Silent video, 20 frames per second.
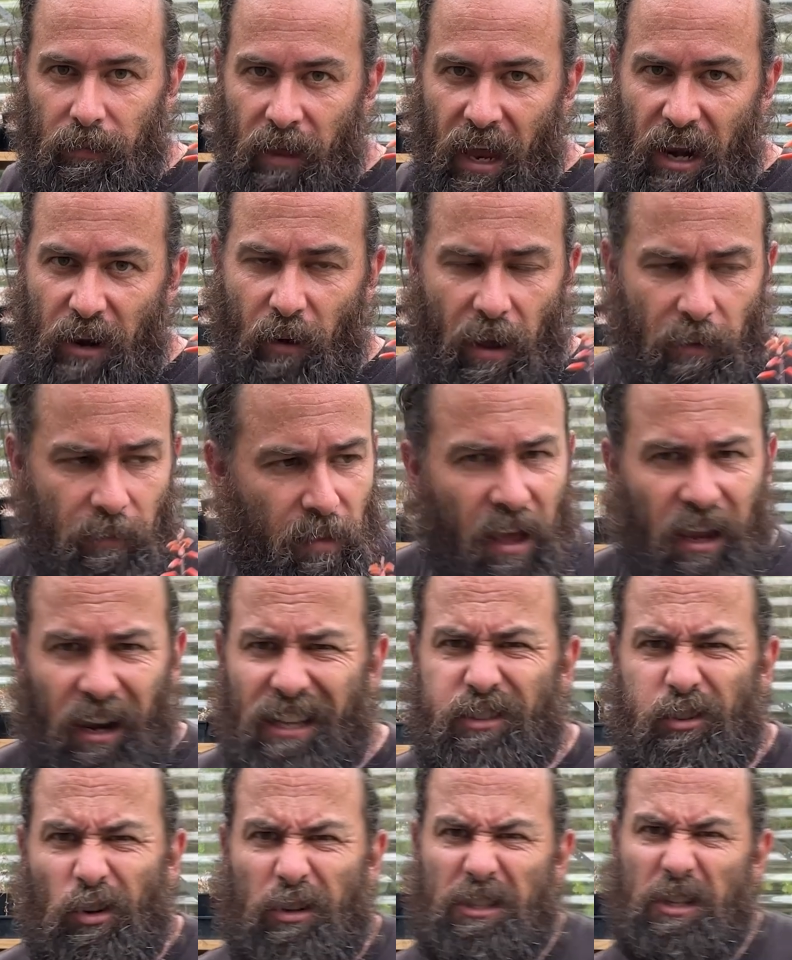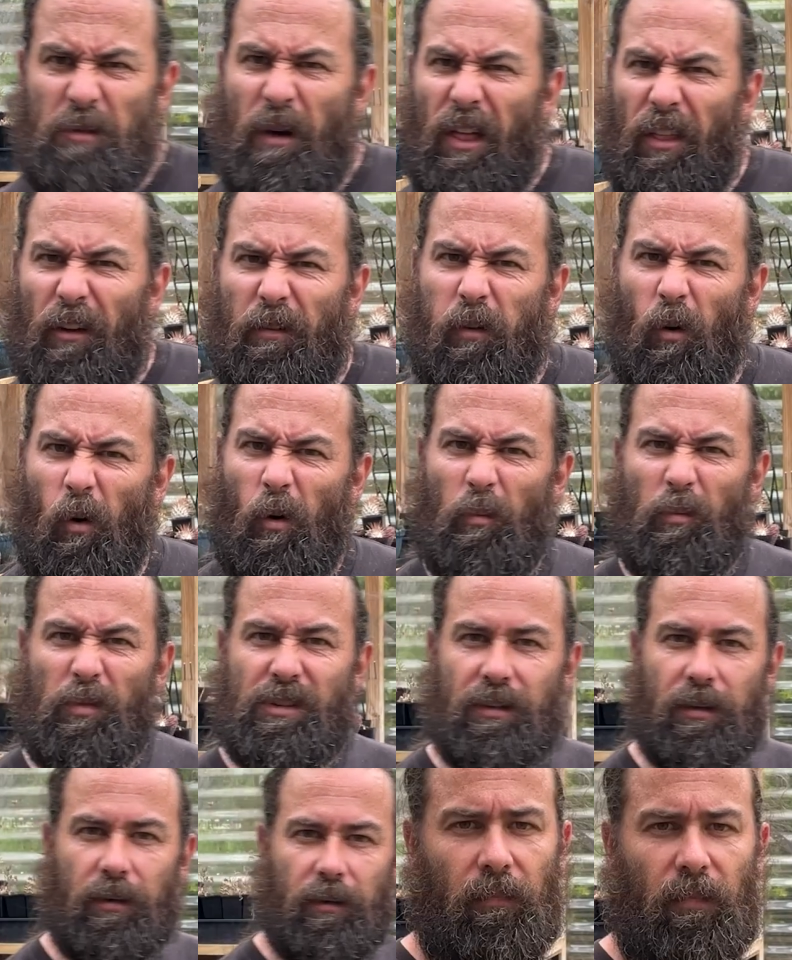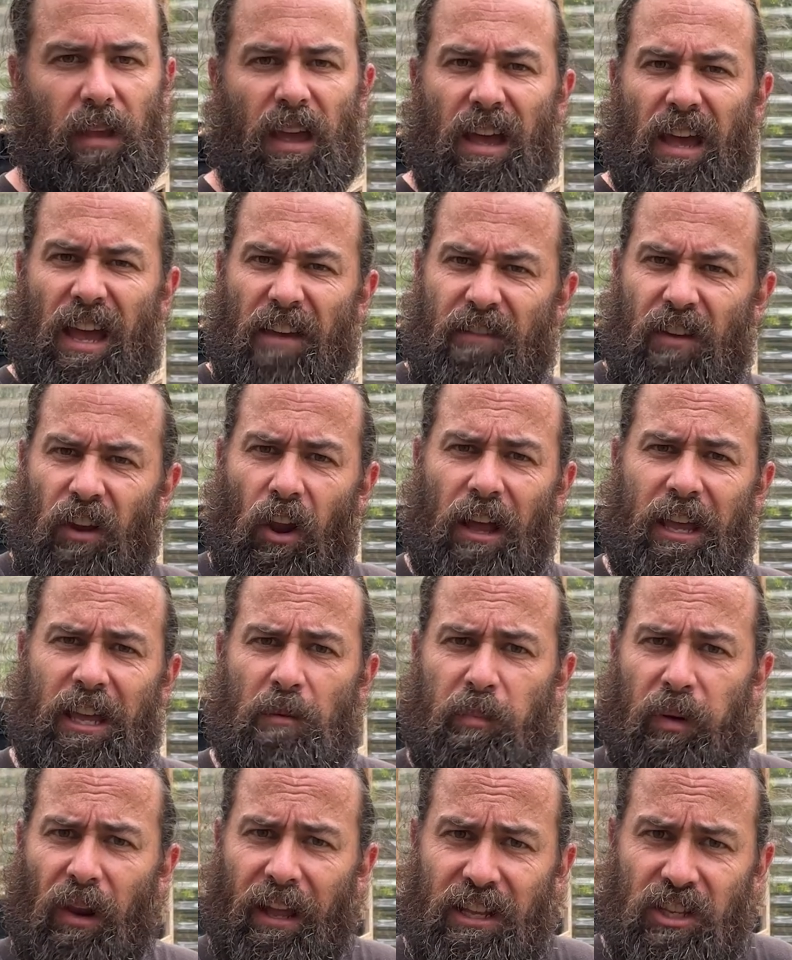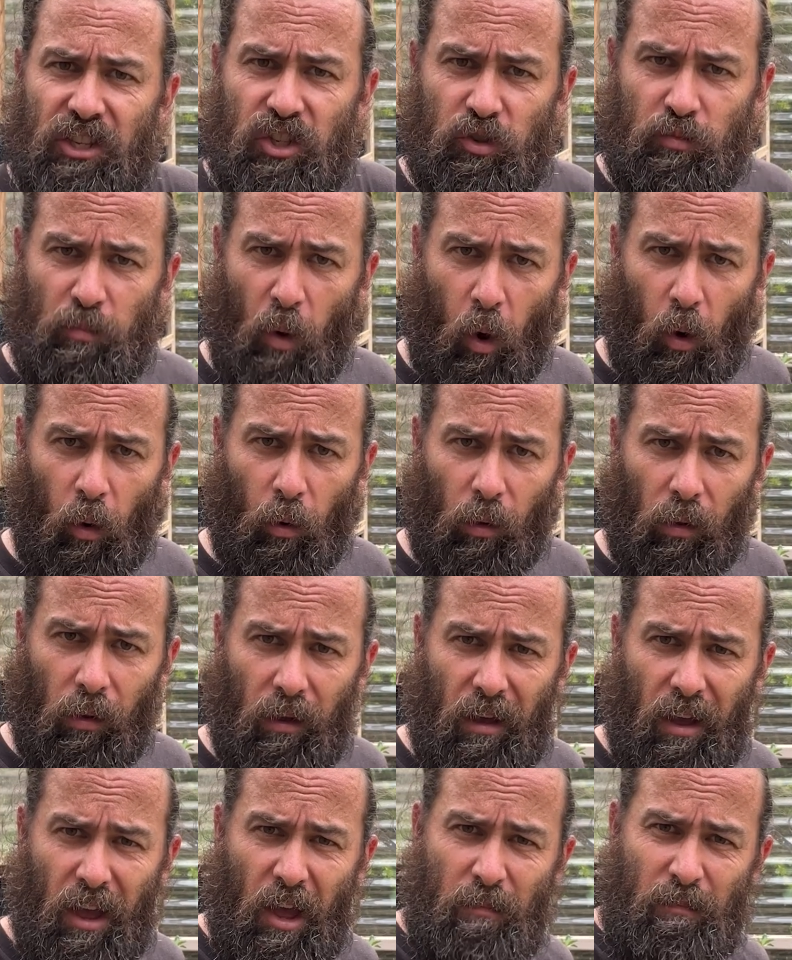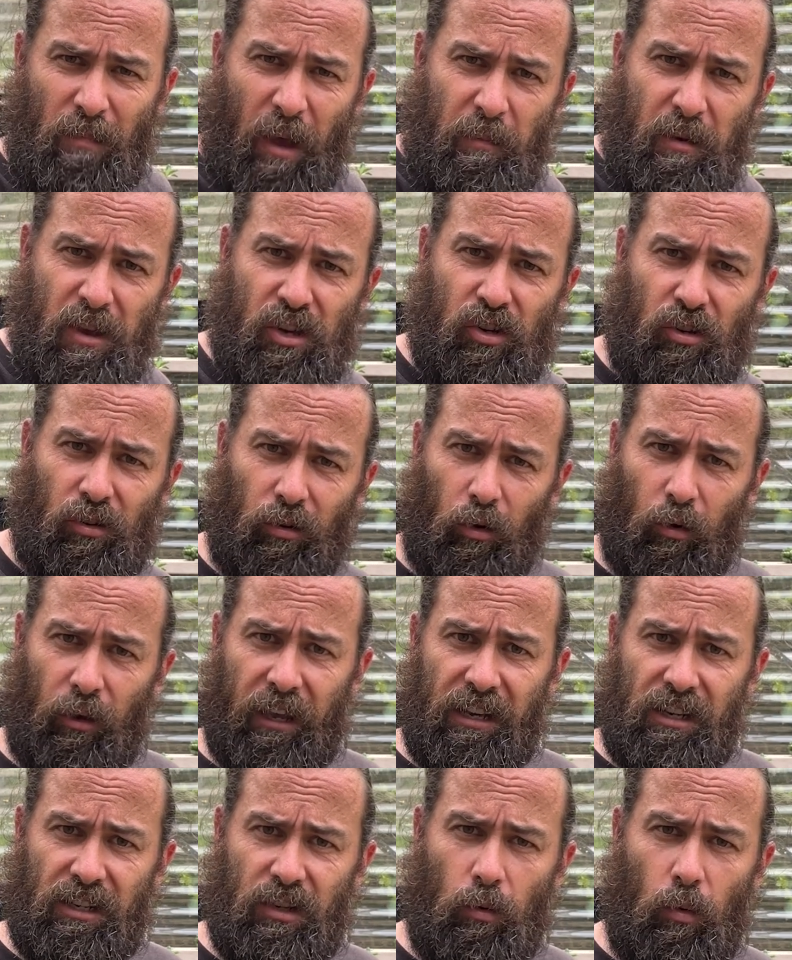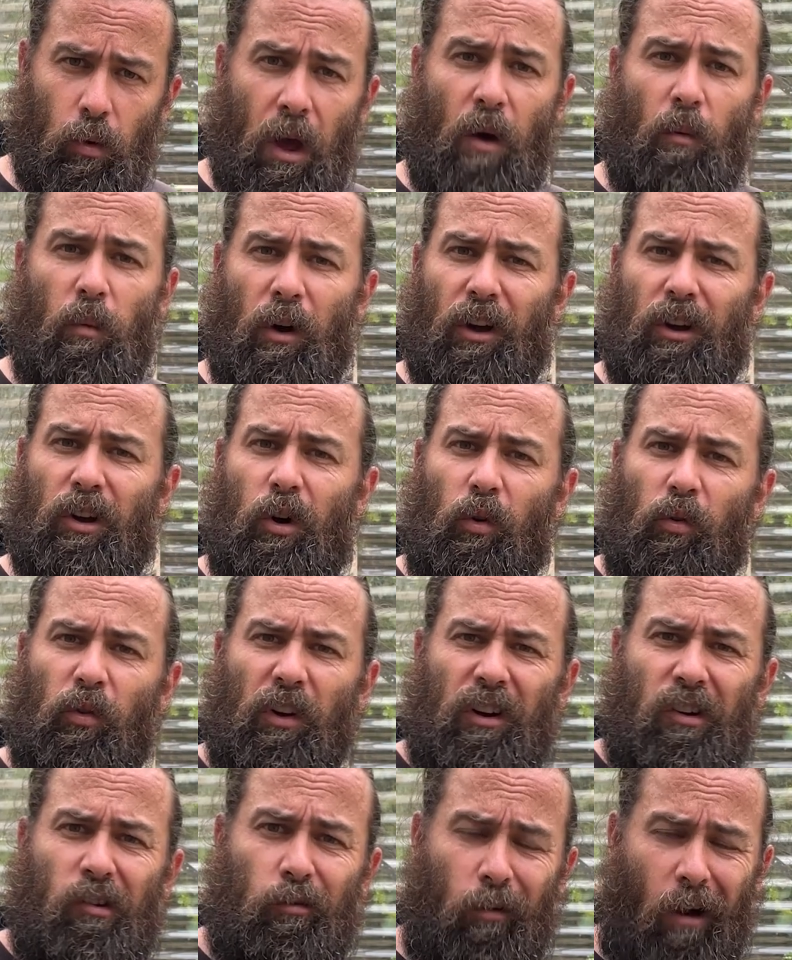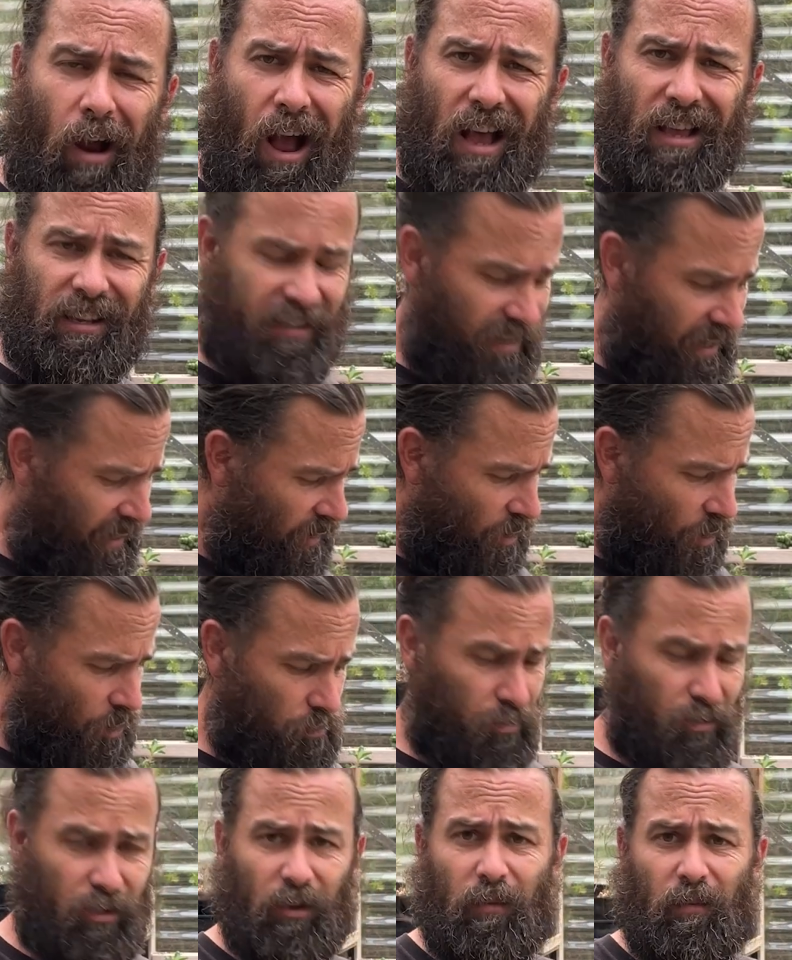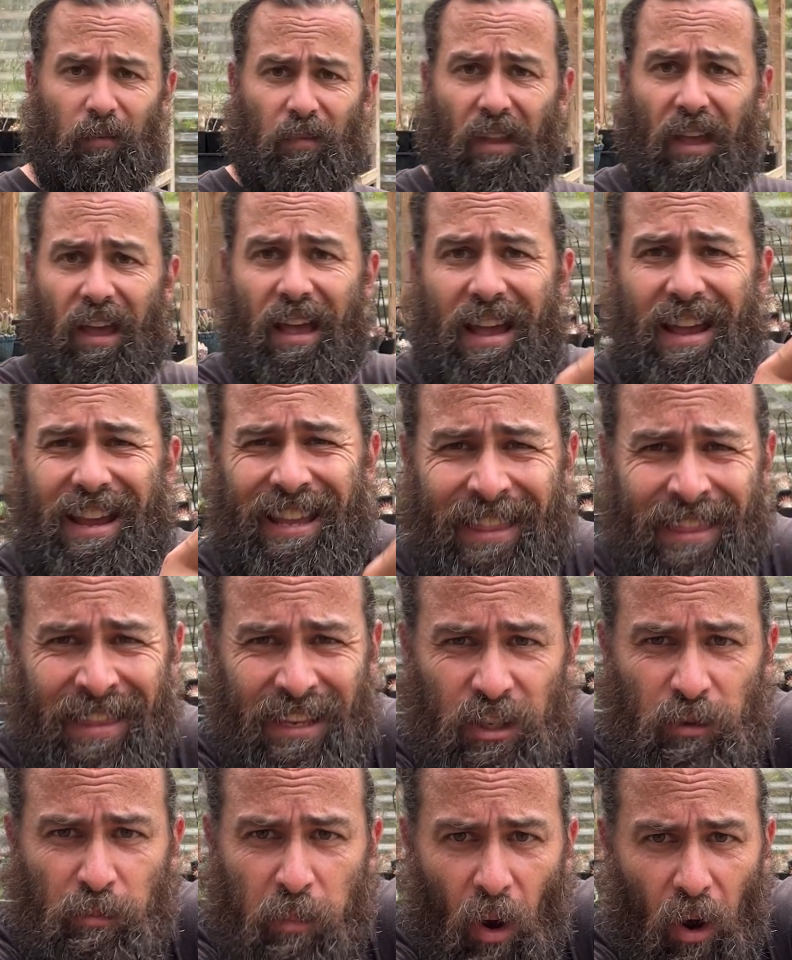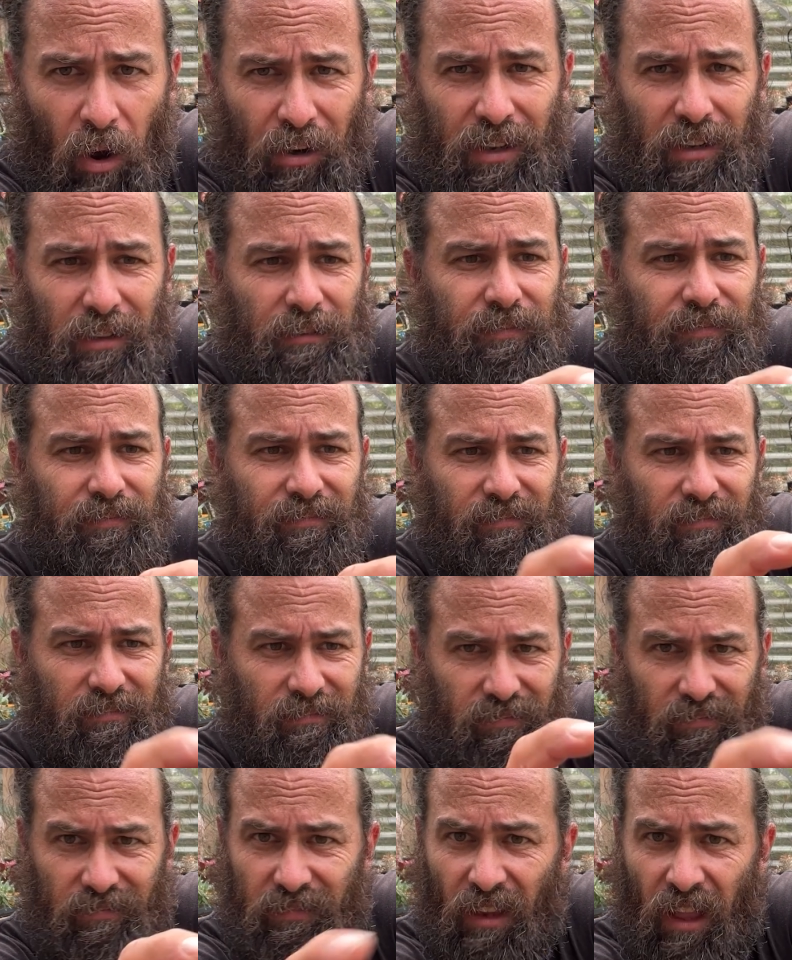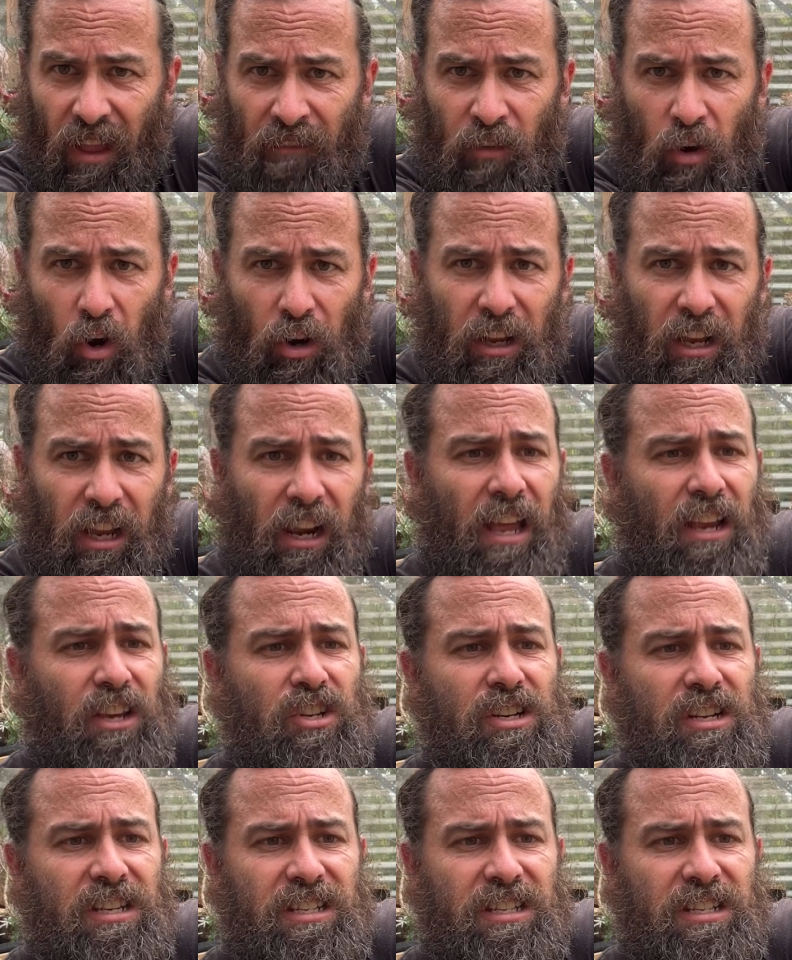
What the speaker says: Anyway, let's look at some other forms. If you like your plants small, maybe you should look into what are called the grass aloes. In this pot, I've got a collection of